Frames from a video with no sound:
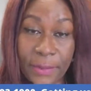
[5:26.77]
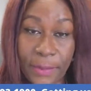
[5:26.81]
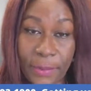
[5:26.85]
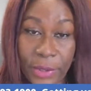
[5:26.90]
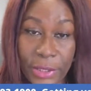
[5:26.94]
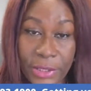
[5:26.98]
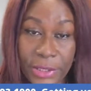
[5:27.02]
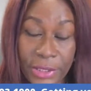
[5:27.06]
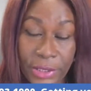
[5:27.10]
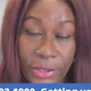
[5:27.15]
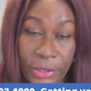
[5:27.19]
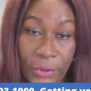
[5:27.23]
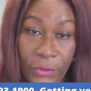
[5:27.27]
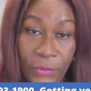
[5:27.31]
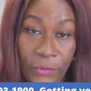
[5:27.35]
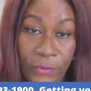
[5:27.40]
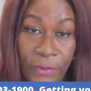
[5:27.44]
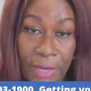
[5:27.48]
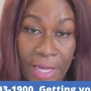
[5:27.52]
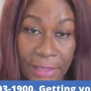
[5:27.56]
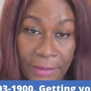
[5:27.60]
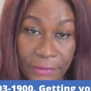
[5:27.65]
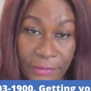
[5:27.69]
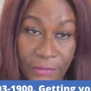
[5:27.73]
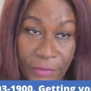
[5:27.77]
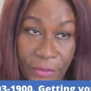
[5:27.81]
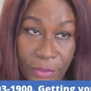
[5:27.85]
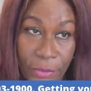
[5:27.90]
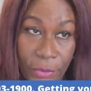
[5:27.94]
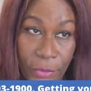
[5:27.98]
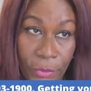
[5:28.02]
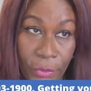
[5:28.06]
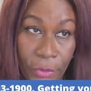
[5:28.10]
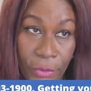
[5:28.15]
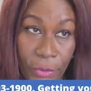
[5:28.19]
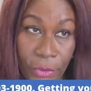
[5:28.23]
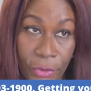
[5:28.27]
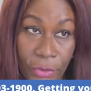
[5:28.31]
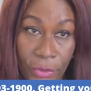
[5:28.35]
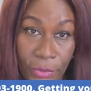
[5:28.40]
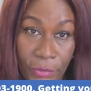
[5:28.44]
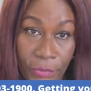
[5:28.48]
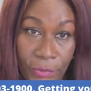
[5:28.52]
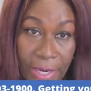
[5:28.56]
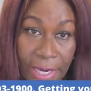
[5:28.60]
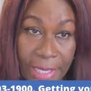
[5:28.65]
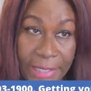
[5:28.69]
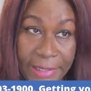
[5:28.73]
person who filed for you,
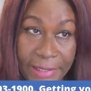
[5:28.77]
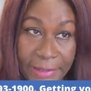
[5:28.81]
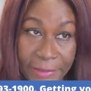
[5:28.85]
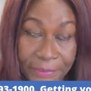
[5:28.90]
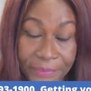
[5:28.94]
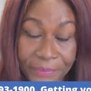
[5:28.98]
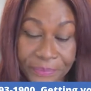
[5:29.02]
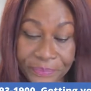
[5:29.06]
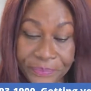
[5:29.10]
right?